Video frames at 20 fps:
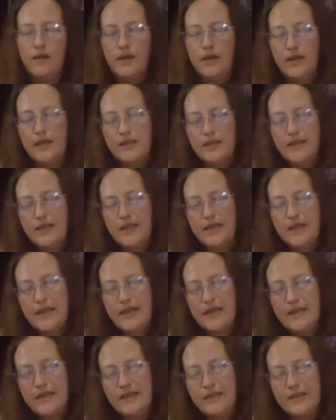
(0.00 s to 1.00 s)
and then I
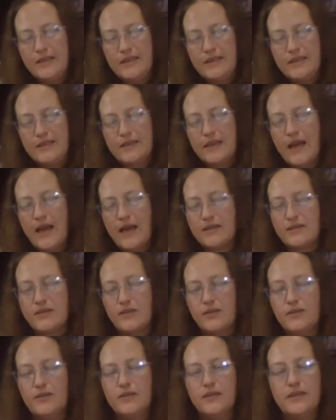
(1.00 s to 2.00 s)
end it in the last
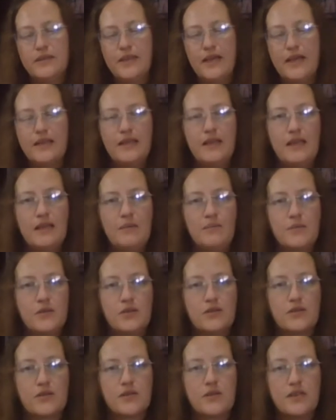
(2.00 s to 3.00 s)
hole, and that keeps
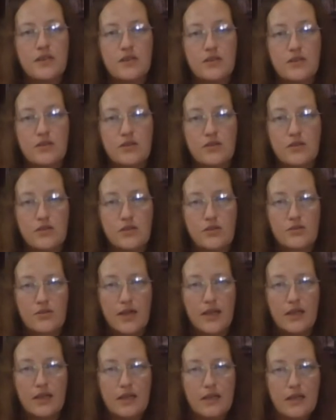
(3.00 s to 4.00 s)
your stitches
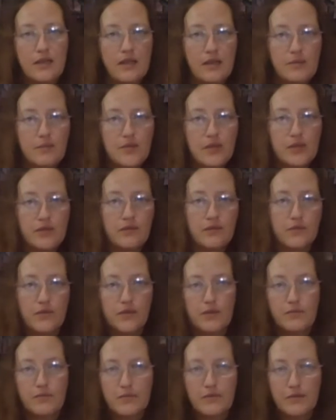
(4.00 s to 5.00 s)
straight. It keeps you
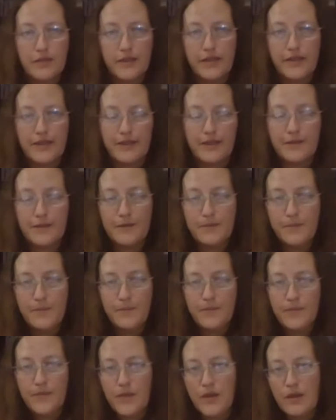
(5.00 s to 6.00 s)
from, like,
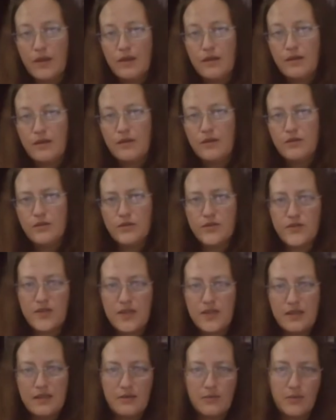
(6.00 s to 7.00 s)
you'll
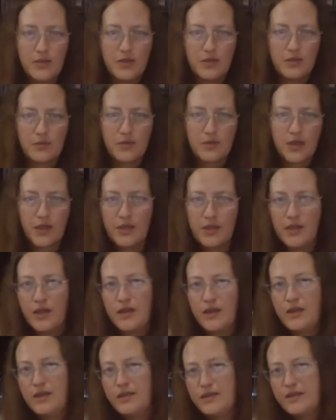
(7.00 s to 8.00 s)
see it when you're working
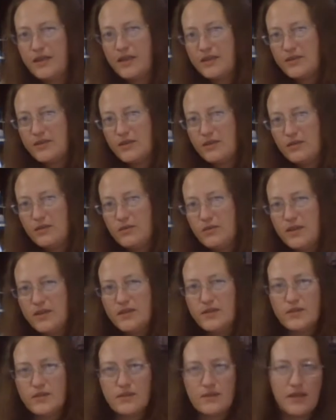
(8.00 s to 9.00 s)
on it, it tends to do
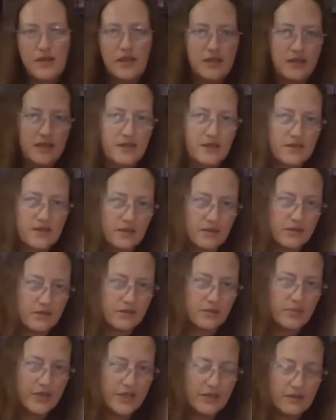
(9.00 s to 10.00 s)
this and this a
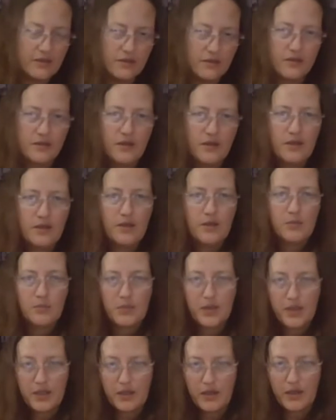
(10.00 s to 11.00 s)
little bit,
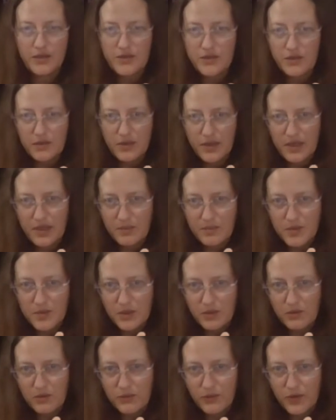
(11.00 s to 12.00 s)
but it also keeps
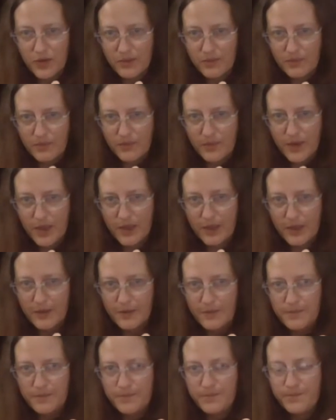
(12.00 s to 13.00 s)
you
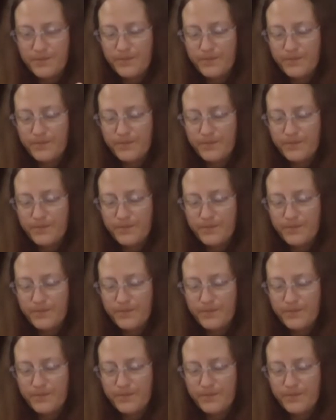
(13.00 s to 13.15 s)
from